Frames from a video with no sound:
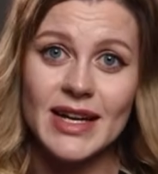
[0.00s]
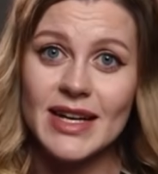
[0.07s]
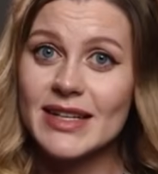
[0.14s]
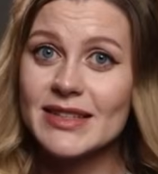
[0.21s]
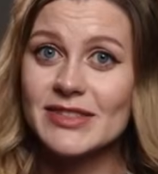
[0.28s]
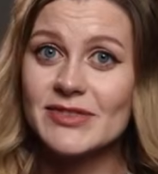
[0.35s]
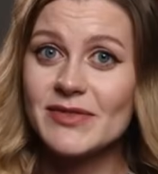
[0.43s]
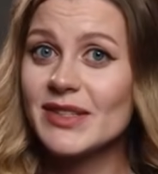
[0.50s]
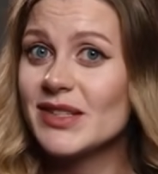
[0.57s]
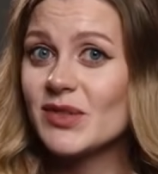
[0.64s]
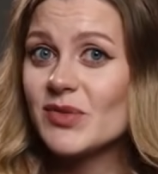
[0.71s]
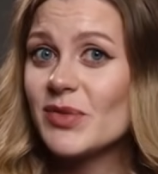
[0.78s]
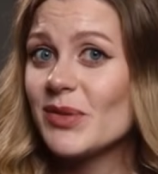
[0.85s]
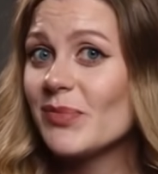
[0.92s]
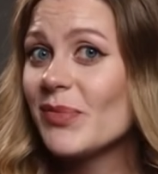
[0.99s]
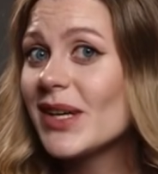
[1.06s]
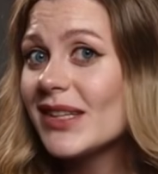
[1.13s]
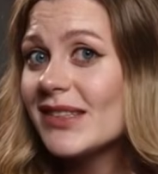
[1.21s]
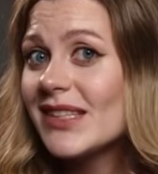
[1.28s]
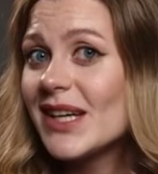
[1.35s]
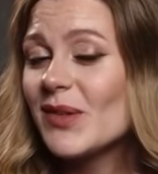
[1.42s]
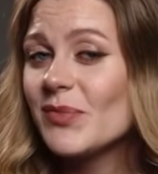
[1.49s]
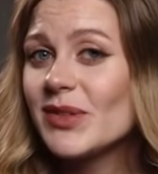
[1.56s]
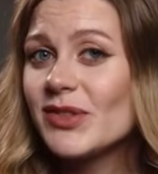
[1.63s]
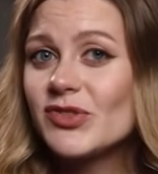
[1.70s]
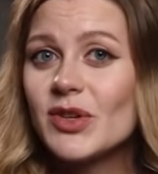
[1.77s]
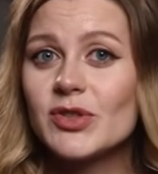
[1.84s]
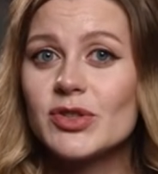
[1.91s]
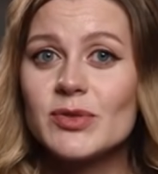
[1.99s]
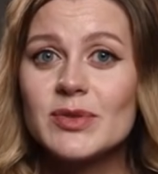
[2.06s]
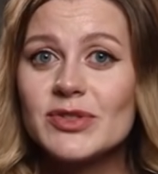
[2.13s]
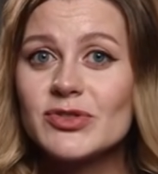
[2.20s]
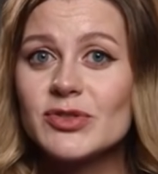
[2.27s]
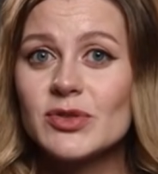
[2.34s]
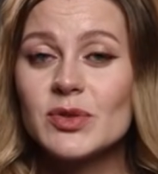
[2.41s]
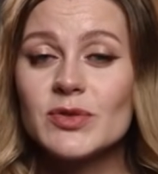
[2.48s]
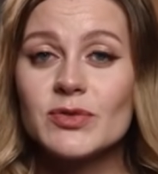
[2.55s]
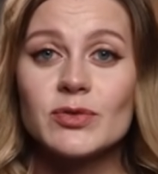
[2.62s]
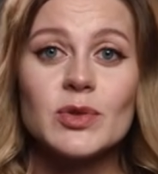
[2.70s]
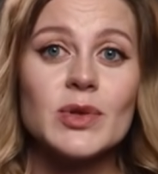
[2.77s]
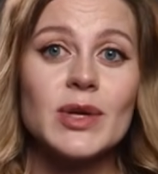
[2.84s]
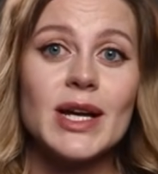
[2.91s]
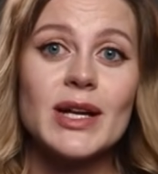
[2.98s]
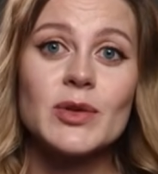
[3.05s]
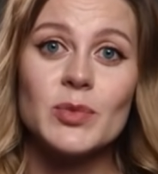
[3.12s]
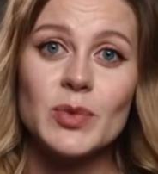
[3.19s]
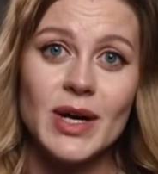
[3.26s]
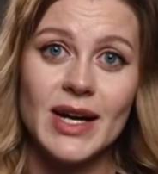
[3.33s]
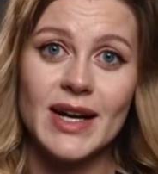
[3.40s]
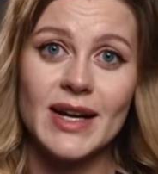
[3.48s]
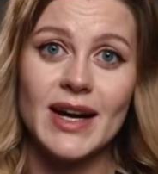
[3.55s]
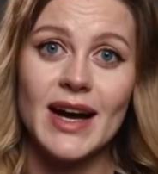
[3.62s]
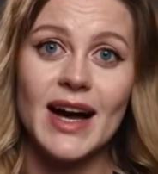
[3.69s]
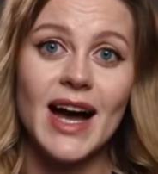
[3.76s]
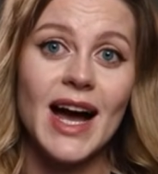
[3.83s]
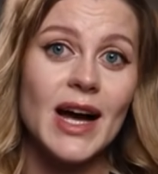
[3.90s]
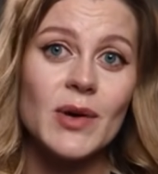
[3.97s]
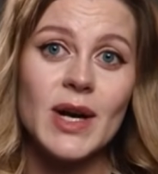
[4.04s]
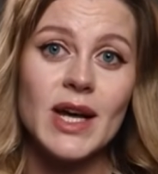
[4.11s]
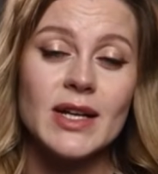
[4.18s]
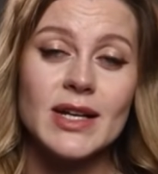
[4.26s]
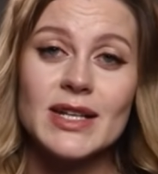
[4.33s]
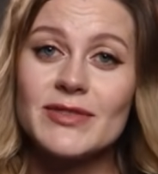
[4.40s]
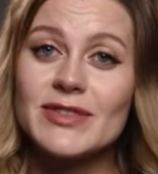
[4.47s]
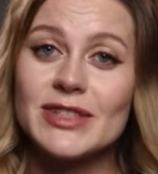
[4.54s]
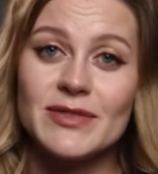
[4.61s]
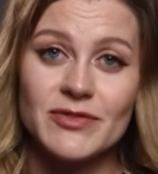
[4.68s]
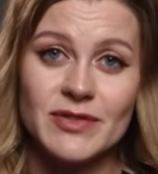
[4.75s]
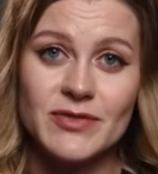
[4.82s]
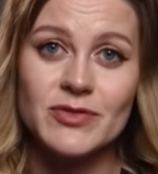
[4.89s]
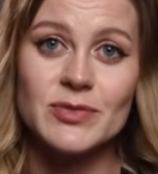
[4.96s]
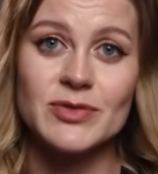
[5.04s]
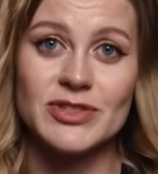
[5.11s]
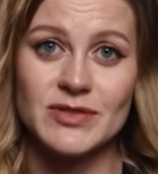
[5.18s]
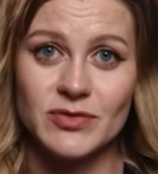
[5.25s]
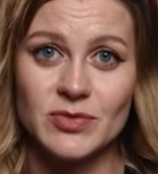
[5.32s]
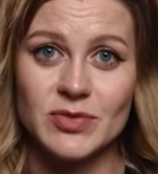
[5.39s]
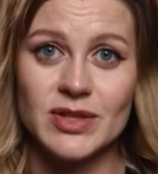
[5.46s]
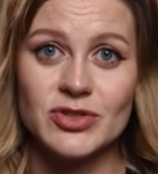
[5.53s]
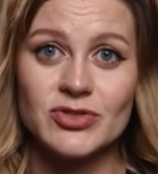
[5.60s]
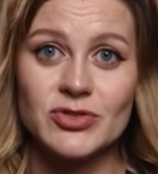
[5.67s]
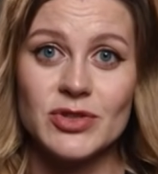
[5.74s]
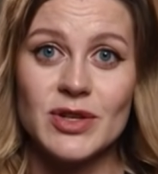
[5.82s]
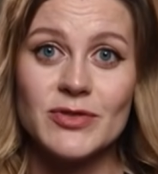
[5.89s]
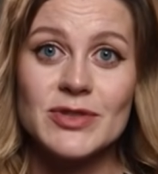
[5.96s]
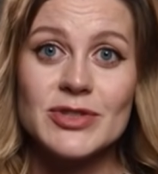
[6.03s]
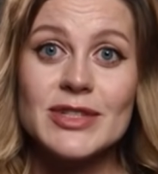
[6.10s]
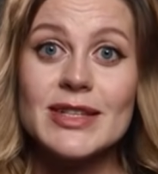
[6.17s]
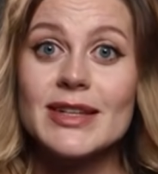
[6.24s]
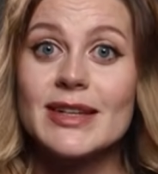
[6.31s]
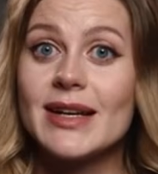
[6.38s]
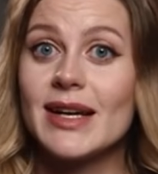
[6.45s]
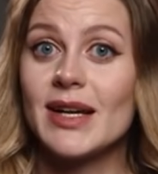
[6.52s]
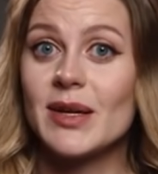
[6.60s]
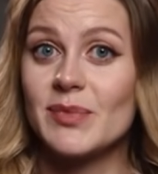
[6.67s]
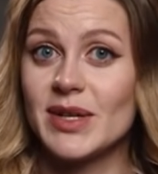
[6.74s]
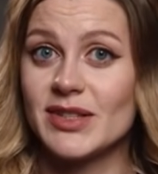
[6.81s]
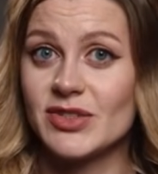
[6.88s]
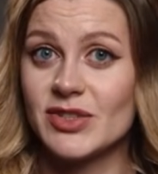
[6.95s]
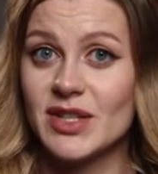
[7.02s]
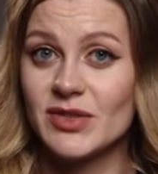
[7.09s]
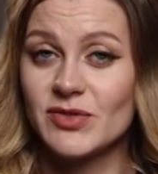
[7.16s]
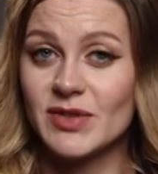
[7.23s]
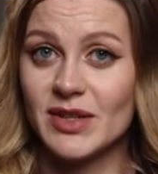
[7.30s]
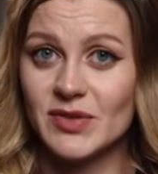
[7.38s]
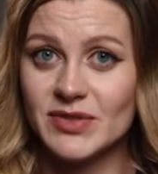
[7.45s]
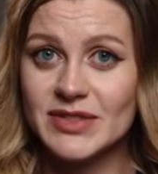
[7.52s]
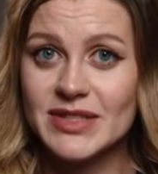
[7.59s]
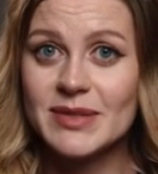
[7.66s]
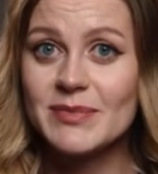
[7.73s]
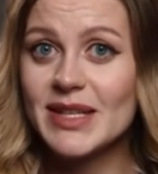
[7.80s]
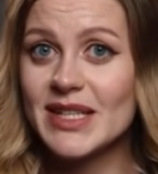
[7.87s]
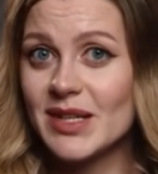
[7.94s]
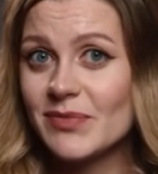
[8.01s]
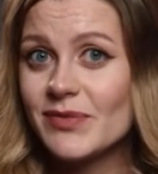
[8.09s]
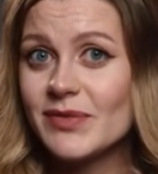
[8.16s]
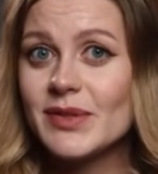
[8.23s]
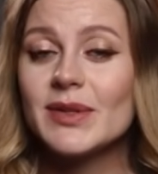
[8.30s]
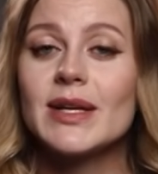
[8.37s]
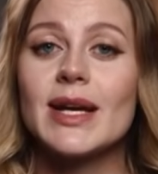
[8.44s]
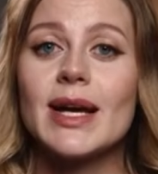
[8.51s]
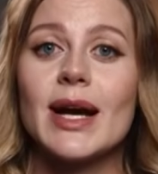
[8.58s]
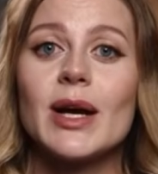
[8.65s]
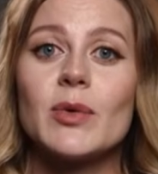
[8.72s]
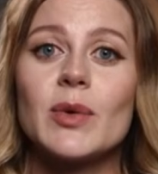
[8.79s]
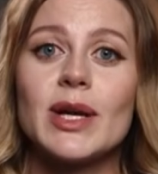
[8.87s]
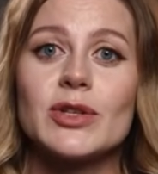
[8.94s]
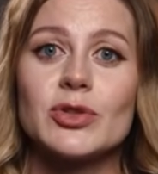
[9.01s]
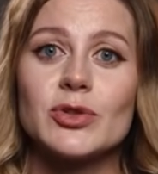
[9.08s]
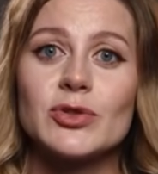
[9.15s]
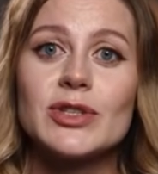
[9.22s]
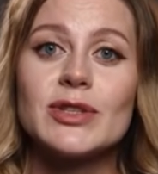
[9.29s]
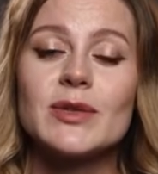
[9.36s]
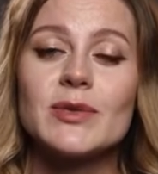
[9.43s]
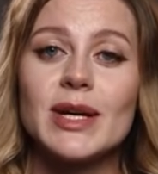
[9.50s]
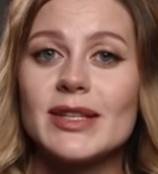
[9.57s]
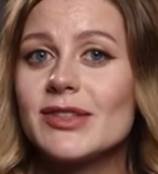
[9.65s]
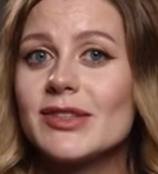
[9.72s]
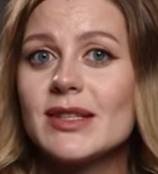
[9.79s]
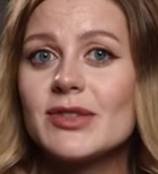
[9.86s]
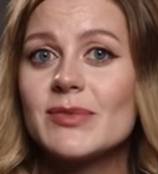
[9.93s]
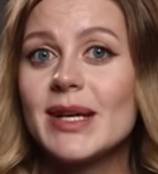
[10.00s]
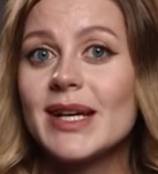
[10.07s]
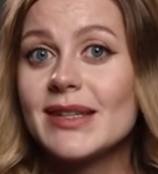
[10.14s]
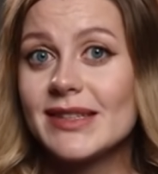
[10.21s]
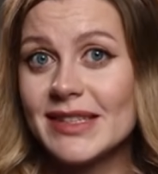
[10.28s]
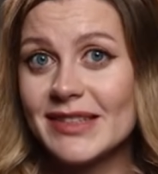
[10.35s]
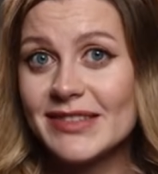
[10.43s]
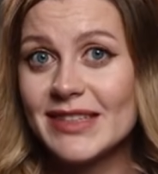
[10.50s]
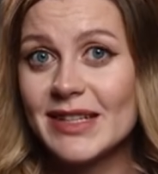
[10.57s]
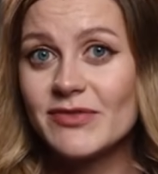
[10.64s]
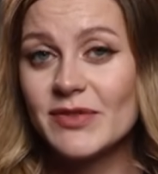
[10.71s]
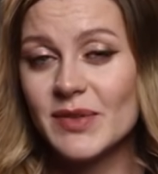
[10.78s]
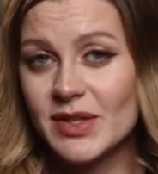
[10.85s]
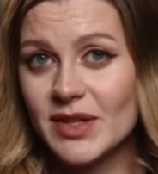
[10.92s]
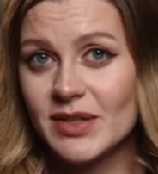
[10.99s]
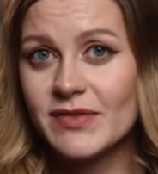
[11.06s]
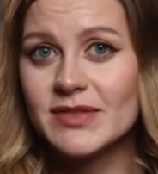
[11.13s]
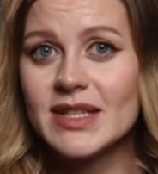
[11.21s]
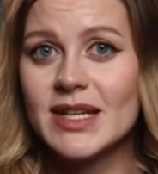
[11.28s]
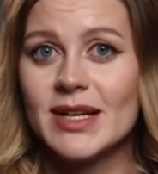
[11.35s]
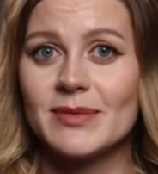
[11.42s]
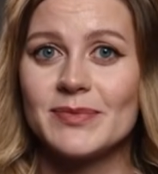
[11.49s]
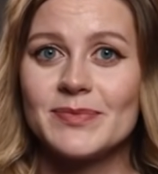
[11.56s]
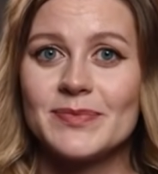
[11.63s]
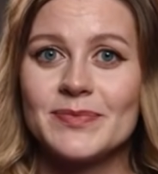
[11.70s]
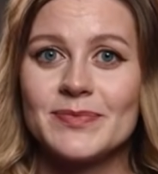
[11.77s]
In this video, we'll break down which documents to look for and where, how archives differ from civil registry offices, when church records can be helpful, and why choosing the right search path can save you a lot of time.